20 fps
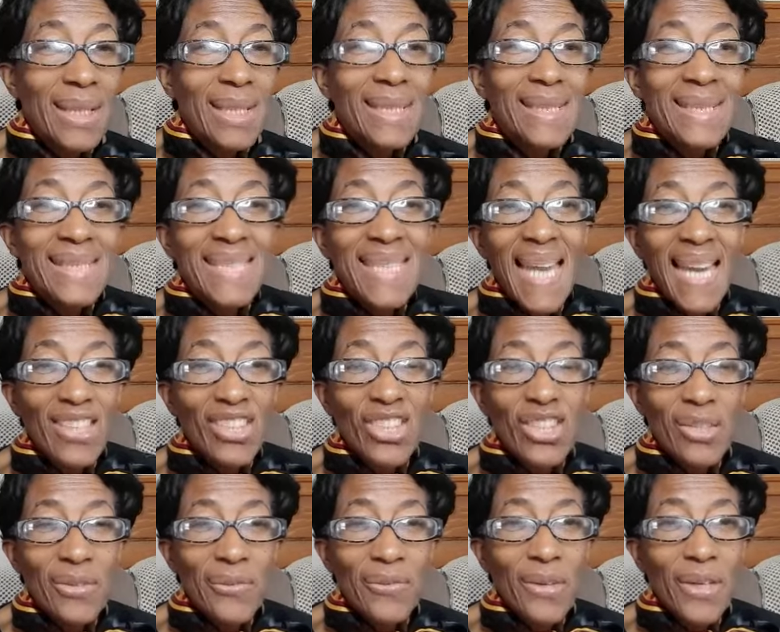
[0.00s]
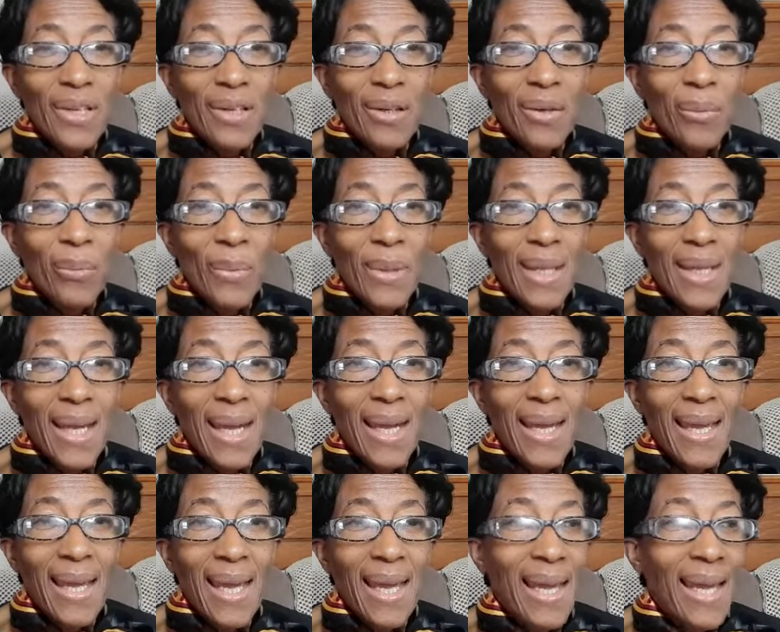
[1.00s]
He snatches fear away
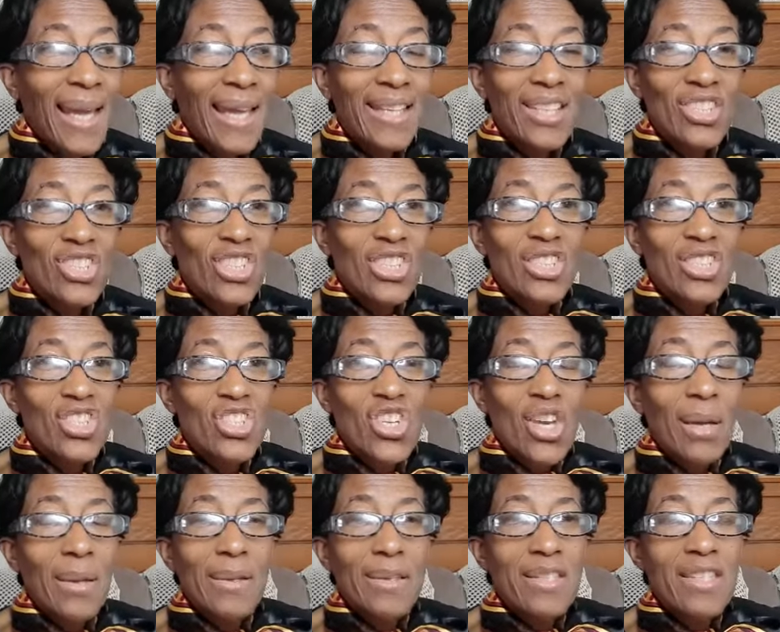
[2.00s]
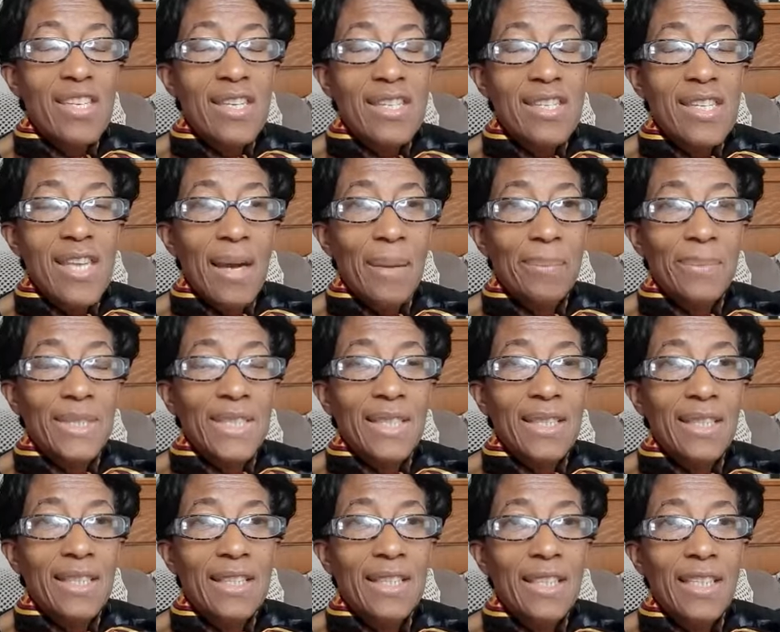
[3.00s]
and He just dumps
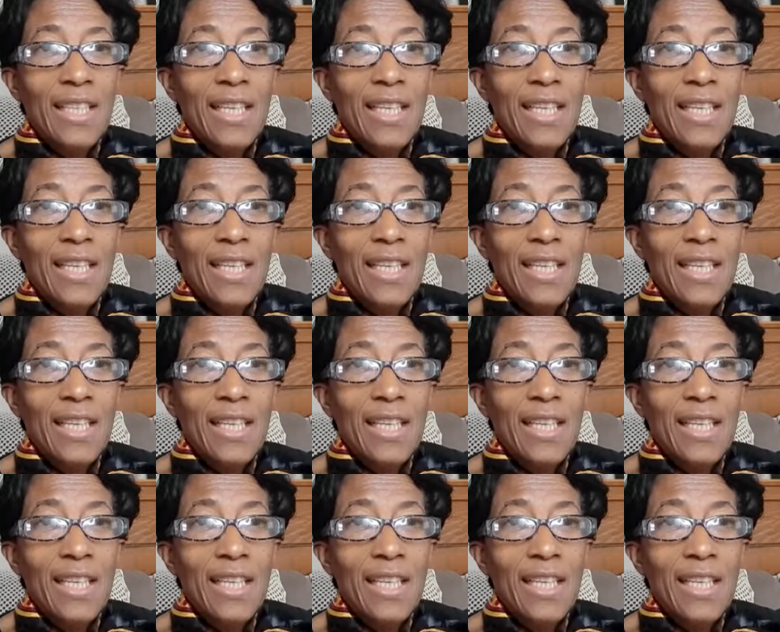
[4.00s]
a